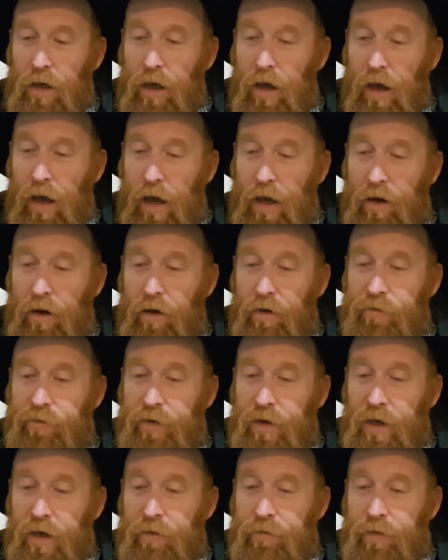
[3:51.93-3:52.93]
and I
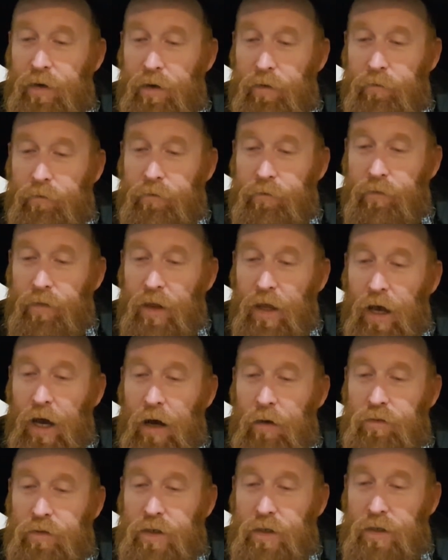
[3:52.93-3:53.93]
forgive him?
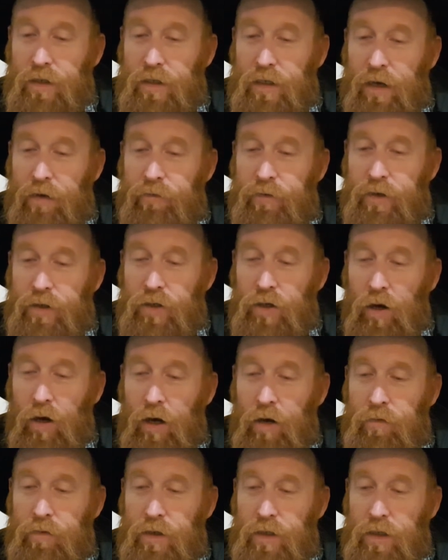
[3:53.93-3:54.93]
Up to 7
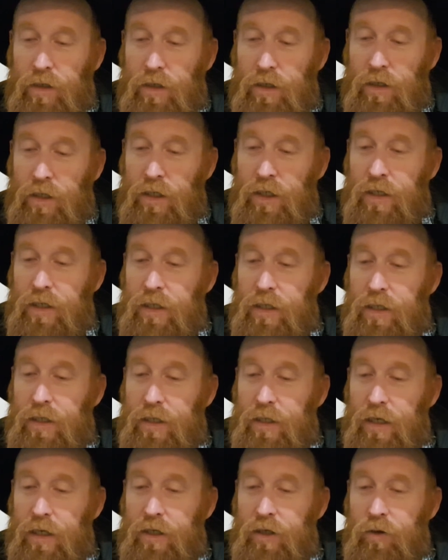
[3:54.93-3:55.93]
times? Jesus
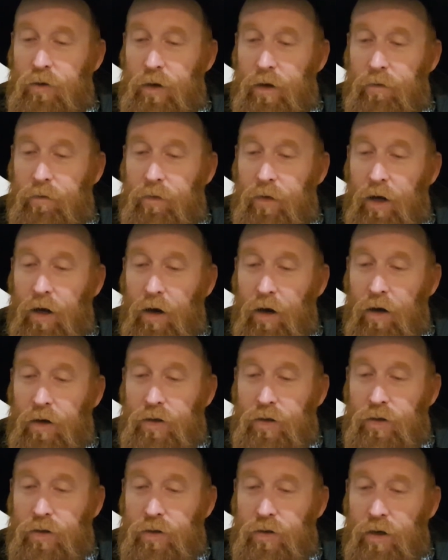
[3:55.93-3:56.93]
said to him, "I
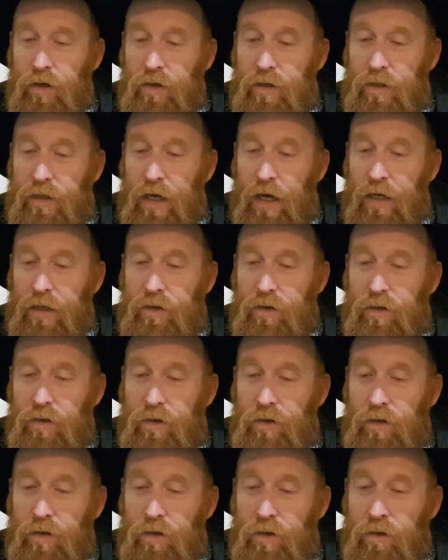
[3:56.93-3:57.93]
do not say to
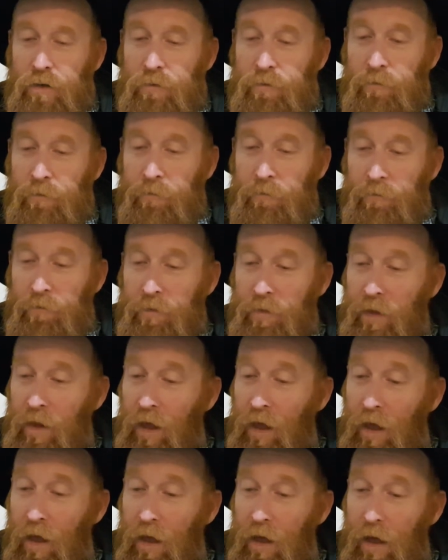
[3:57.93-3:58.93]
you
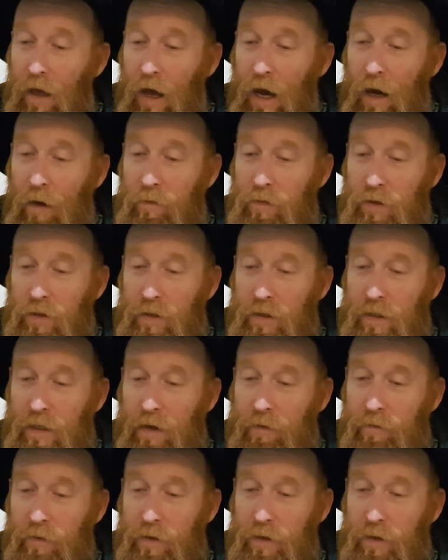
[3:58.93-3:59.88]
up to 7